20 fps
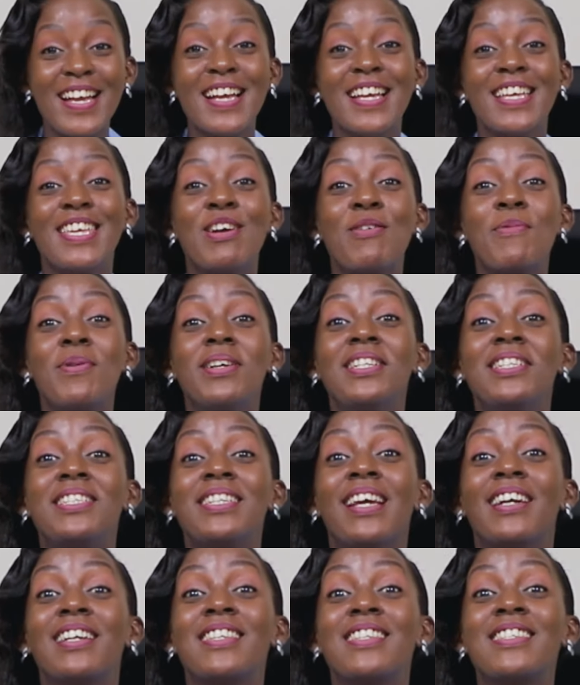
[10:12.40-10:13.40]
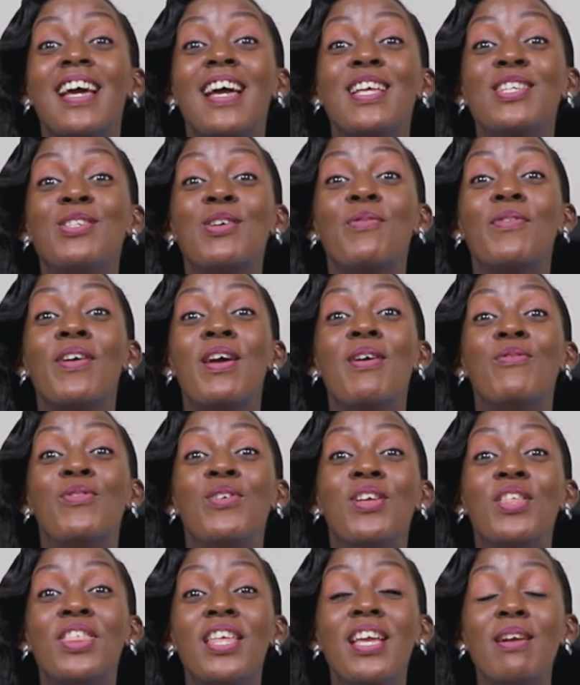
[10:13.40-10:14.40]
He will take charge of
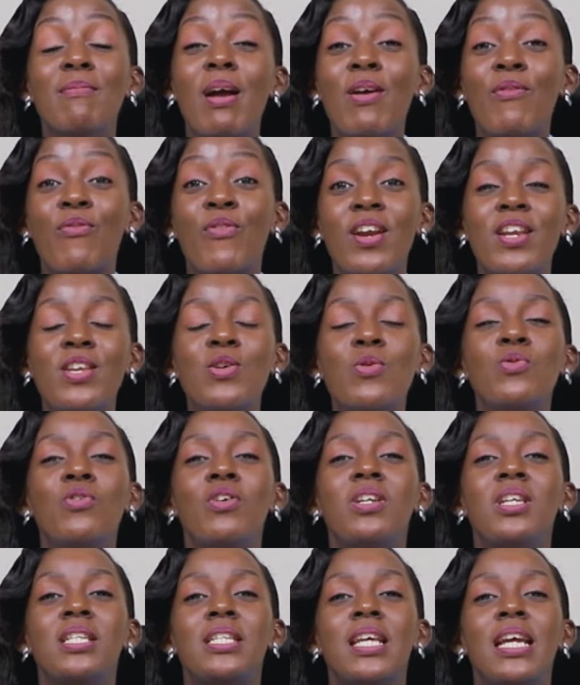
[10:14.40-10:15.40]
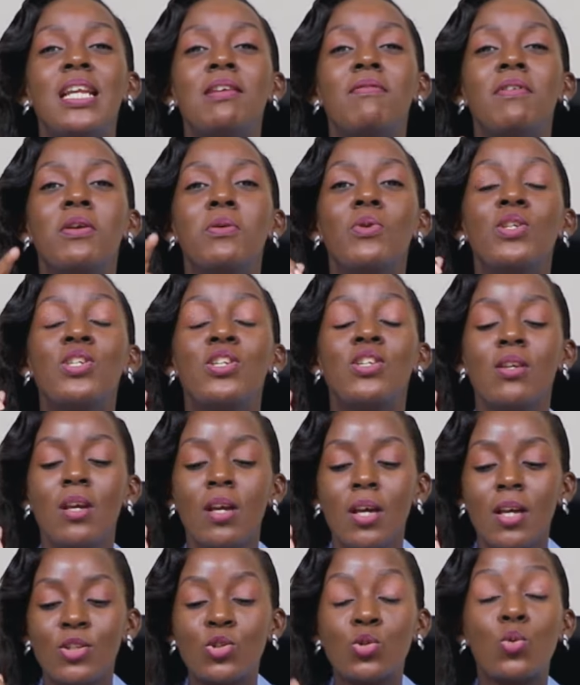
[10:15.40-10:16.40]
everything, my friend. You will not decide even which
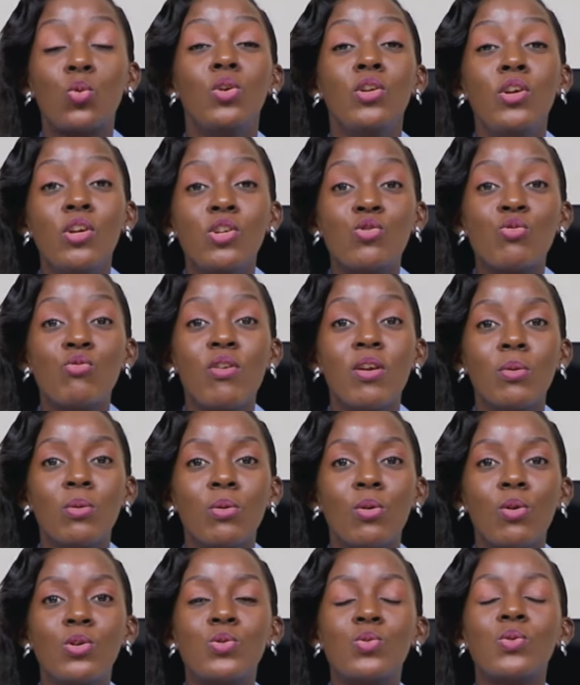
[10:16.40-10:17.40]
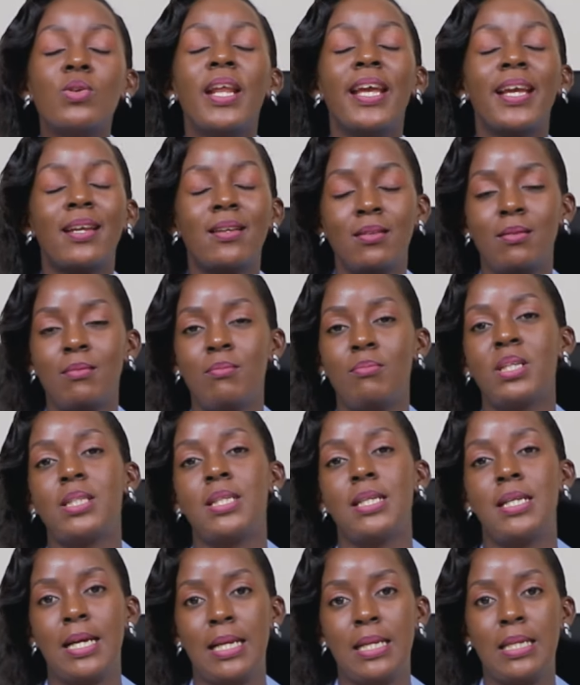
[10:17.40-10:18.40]
school your children will go to. Like,
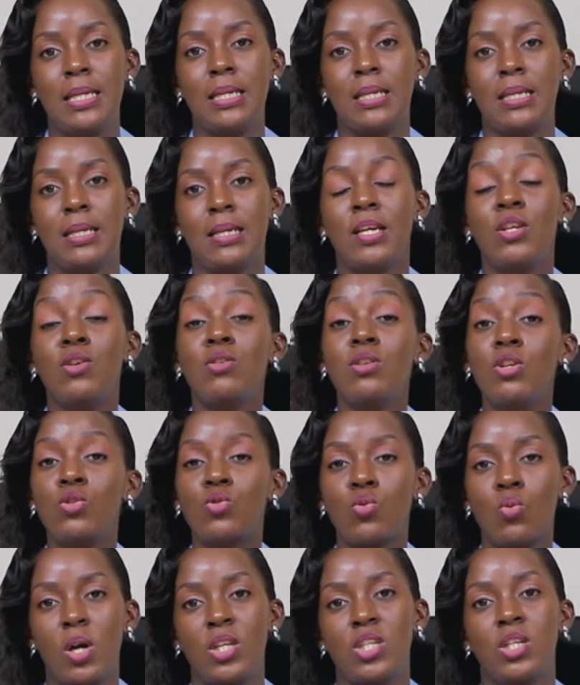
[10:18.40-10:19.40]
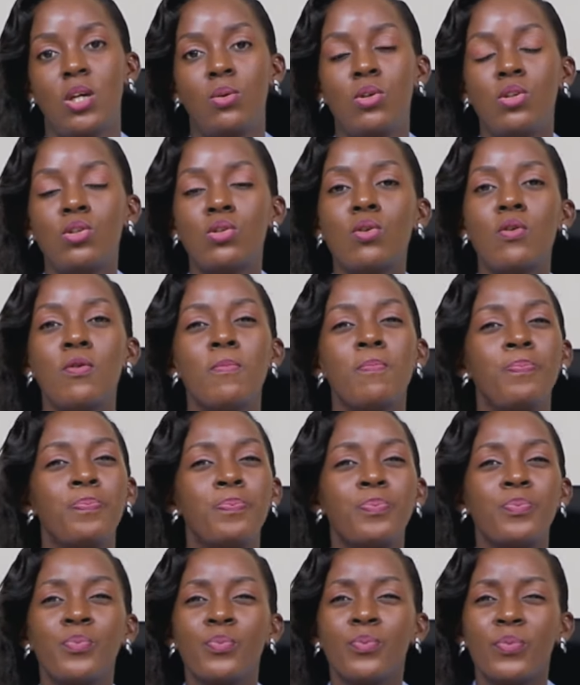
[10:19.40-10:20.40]
basically, you need to watch out. So,
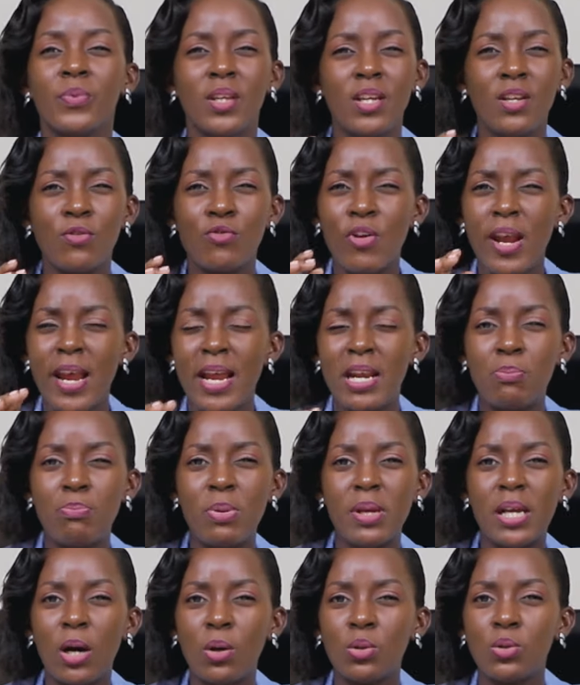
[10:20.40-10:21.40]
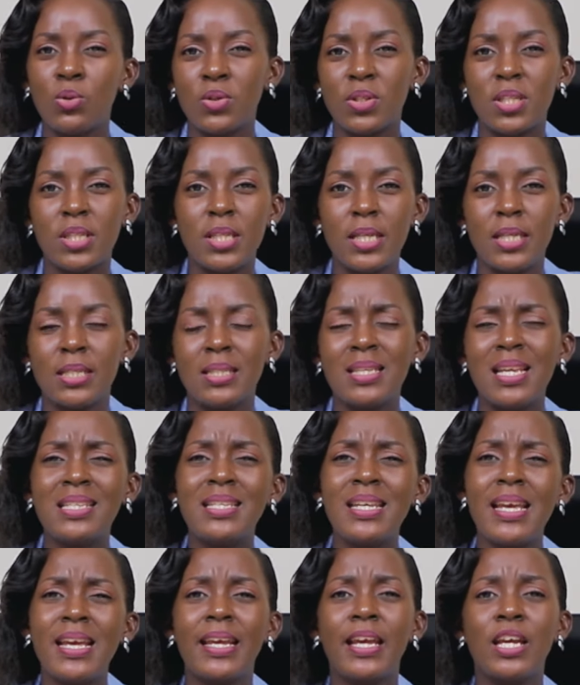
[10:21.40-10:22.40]
try and pick out those things. Does
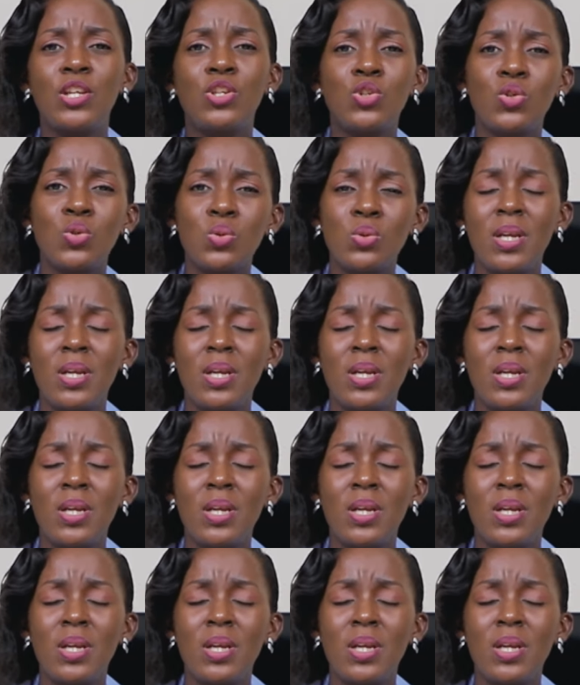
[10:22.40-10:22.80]
he engage you?